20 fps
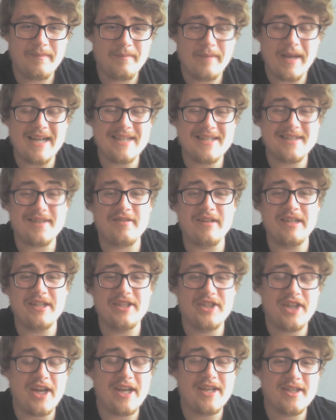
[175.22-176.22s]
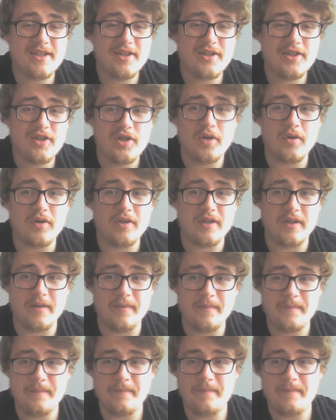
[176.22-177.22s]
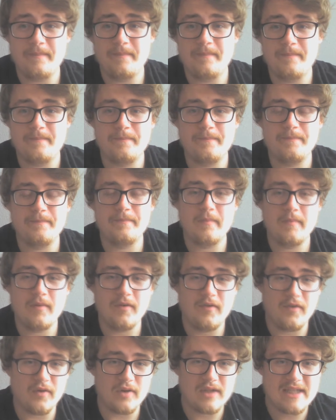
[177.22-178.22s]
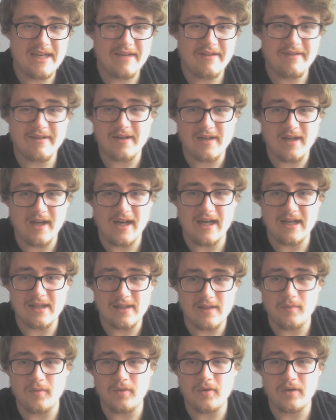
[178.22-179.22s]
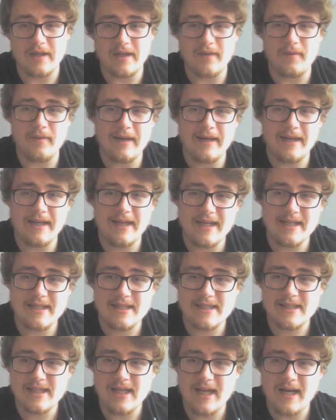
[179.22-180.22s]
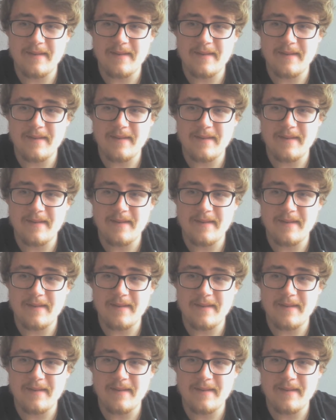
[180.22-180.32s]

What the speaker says: pedigreed Jason Jordan before staring at Kurt Angle and walking away. It's